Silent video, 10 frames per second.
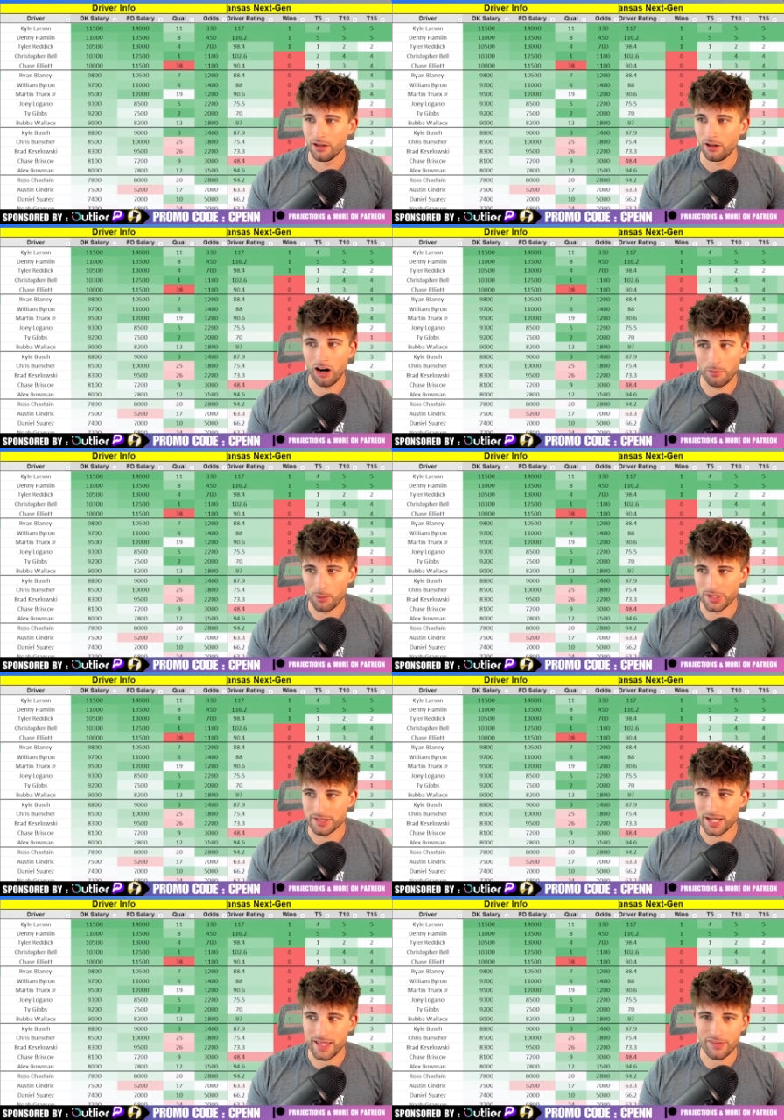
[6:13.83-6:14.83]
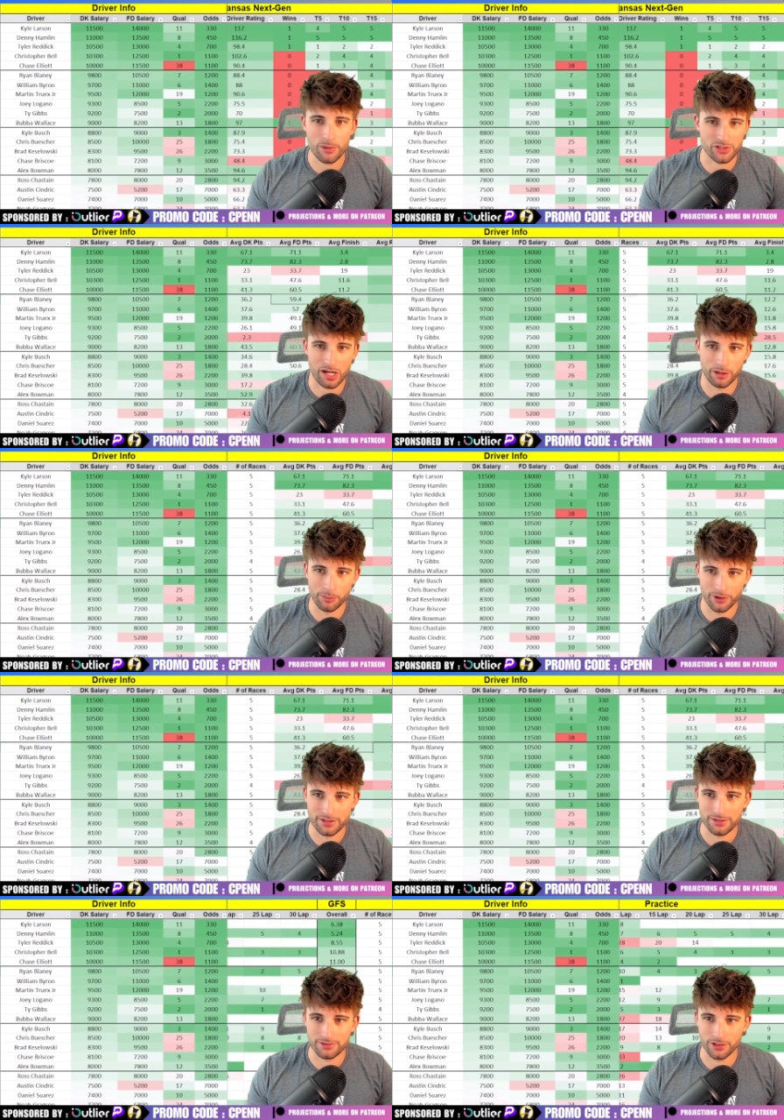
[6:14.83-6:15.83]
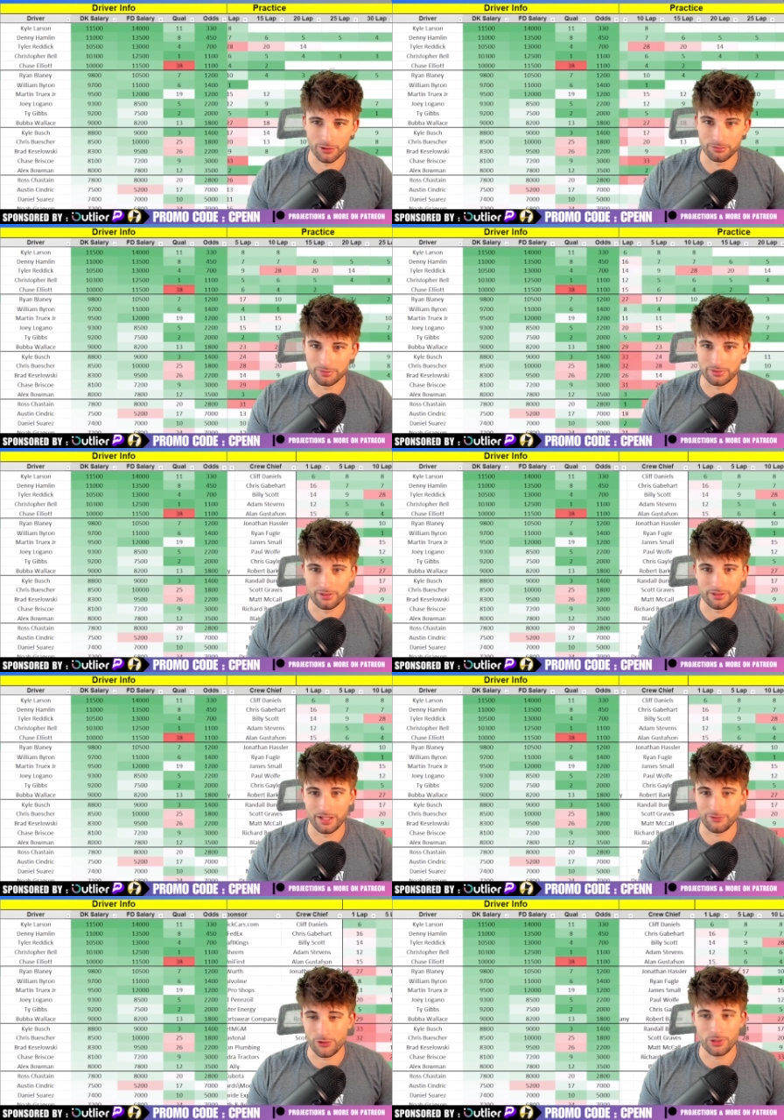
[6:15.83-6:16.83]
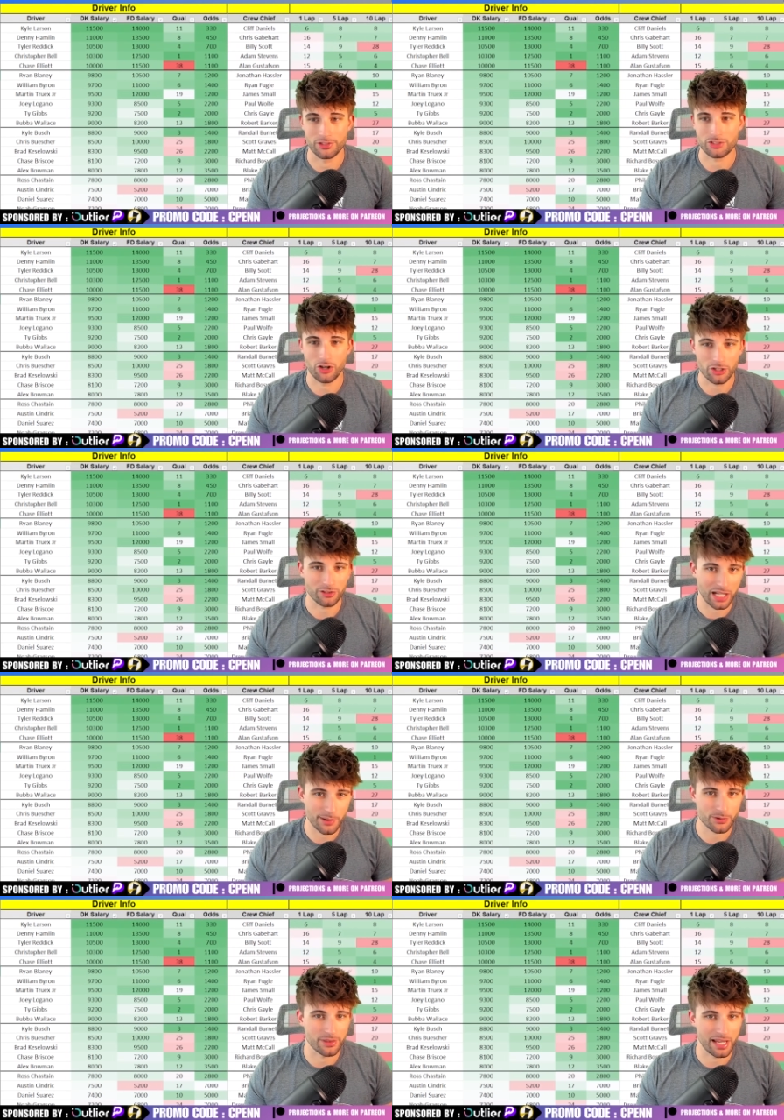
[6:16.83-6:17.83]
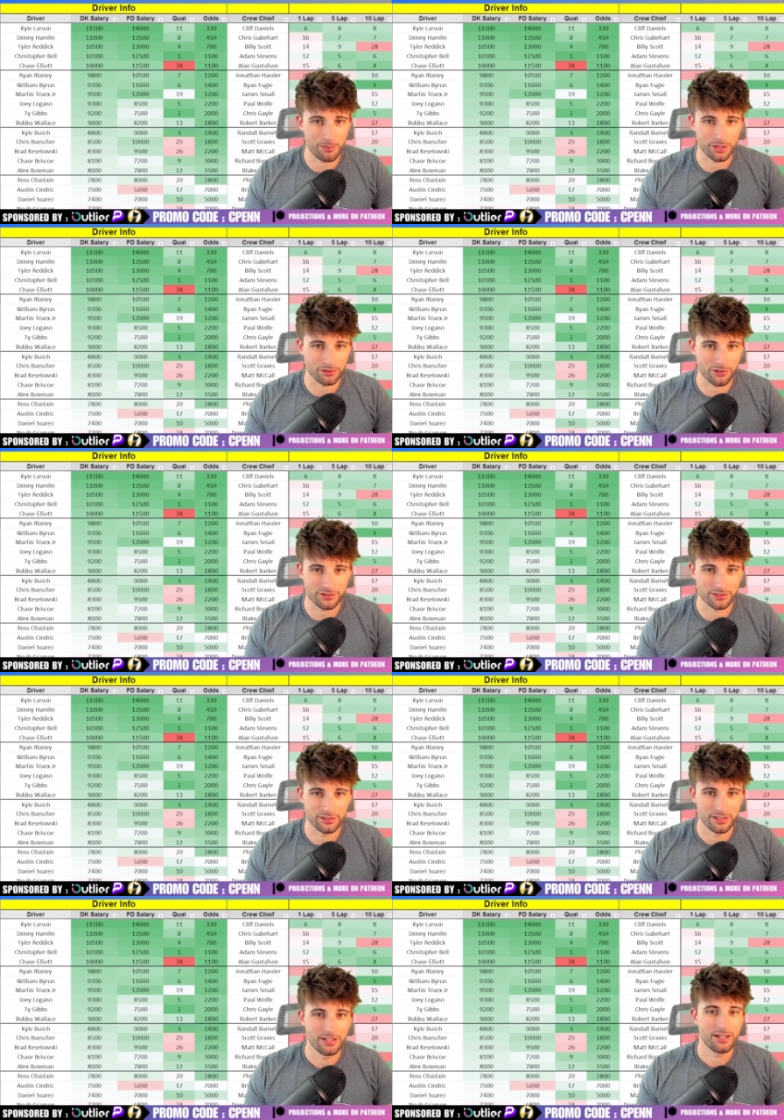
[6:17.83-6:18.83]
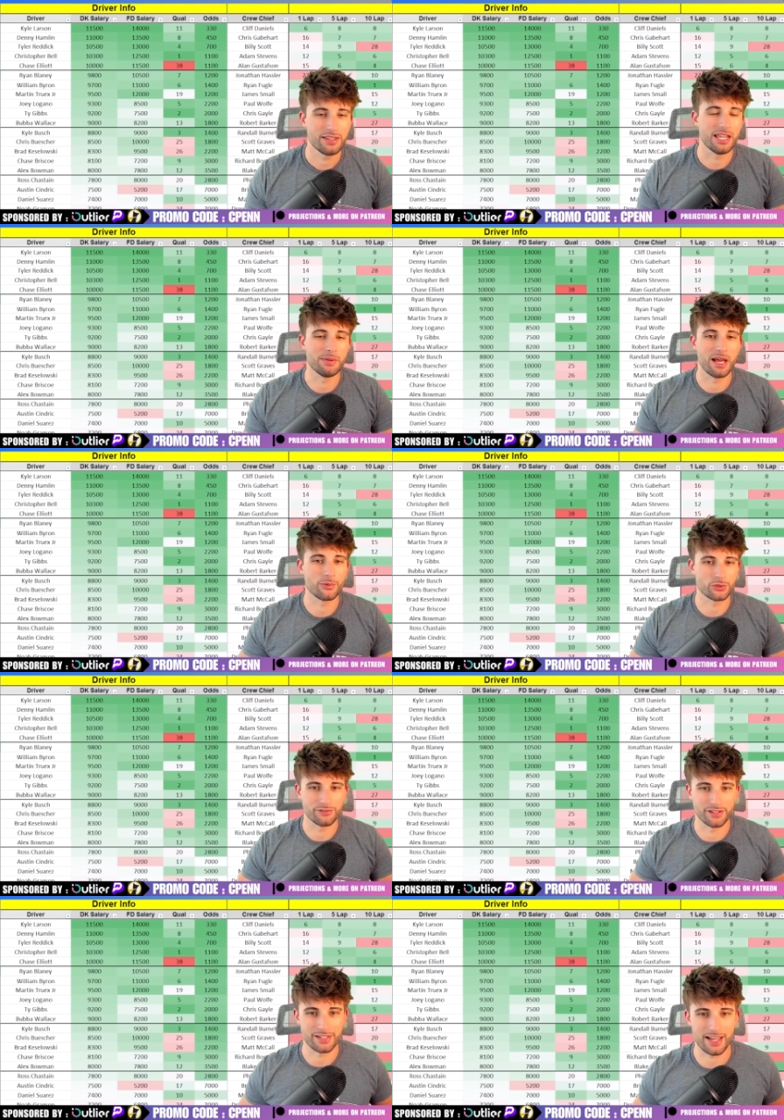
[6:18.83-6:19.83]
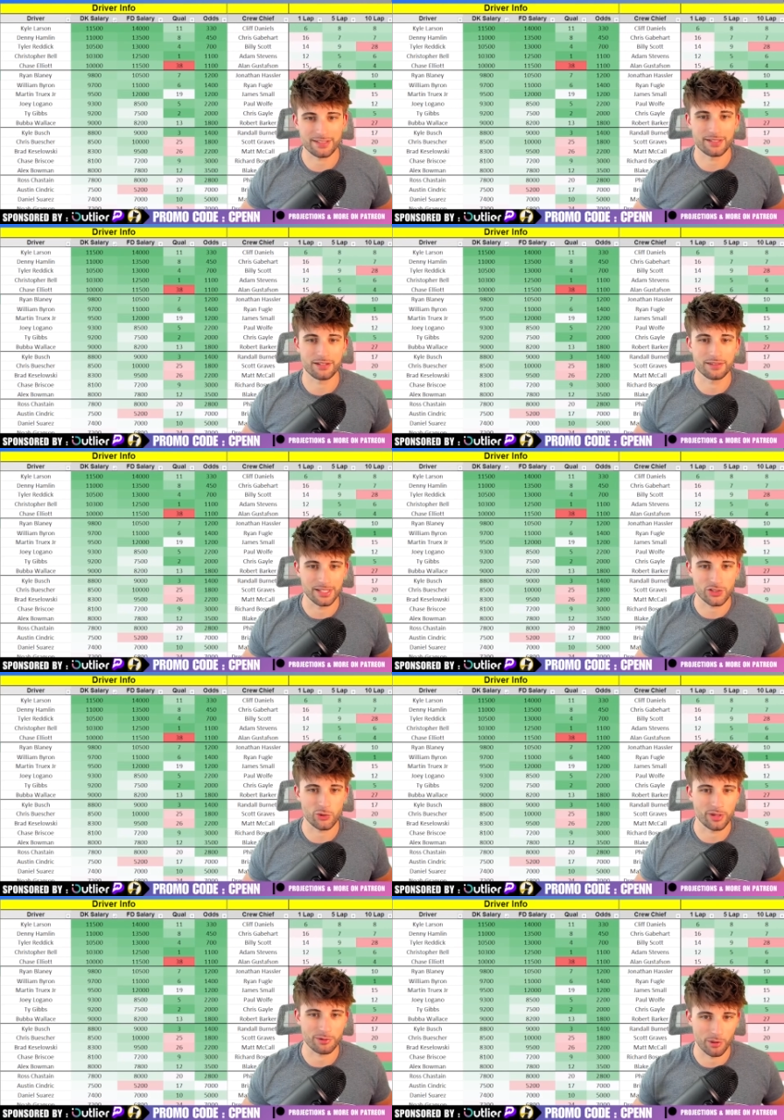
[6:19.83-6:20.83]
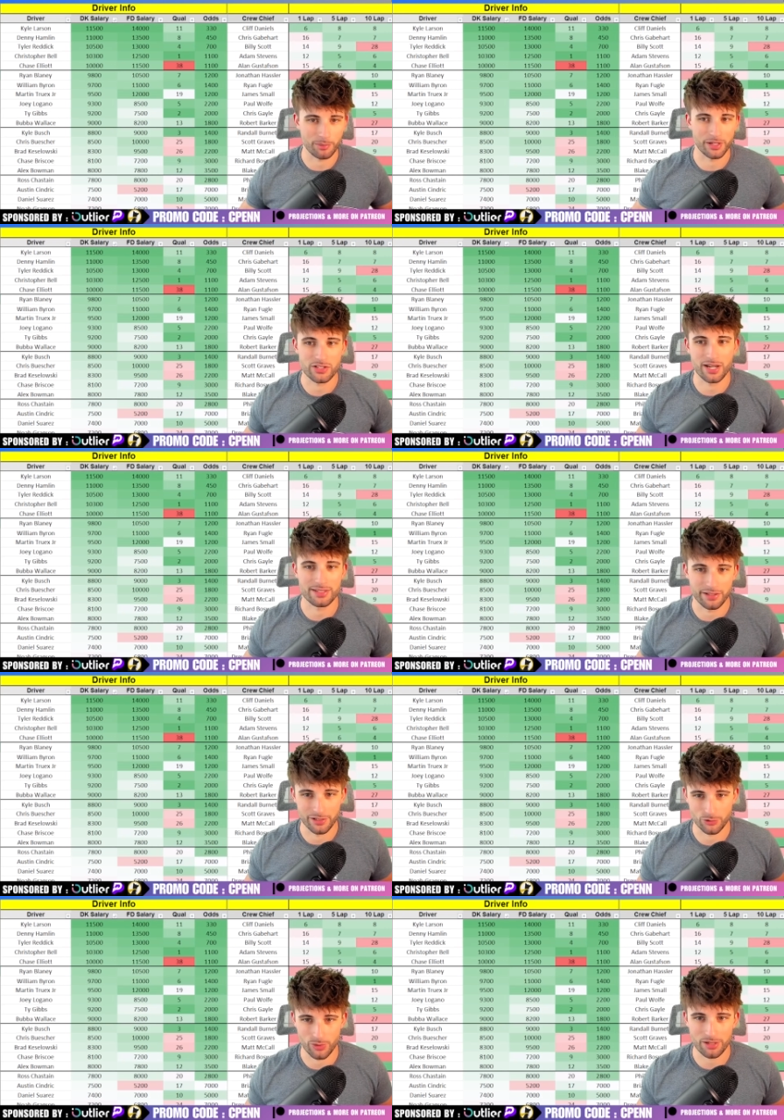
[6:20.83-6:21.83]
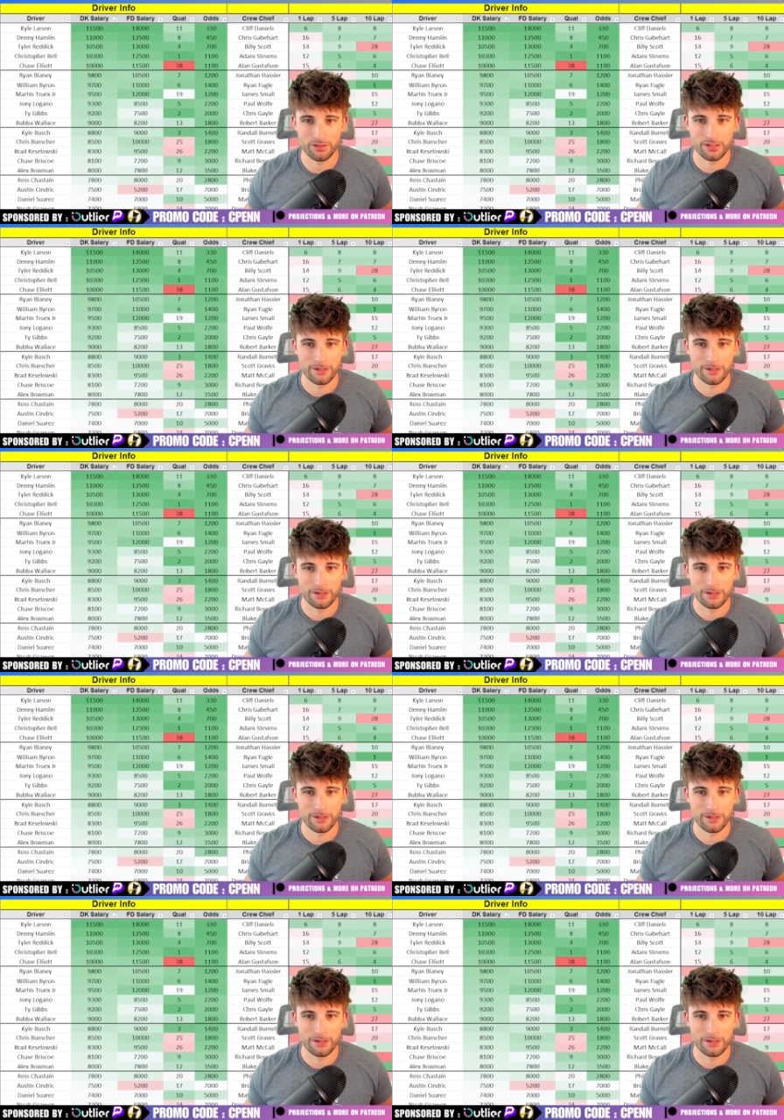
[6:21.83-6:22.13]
all but once, and they have the most honor points. So if you can start your lineups with Hamlin and Larson, that'd be absolutely fantastic. The issue is we want to play Chase Elliott as well.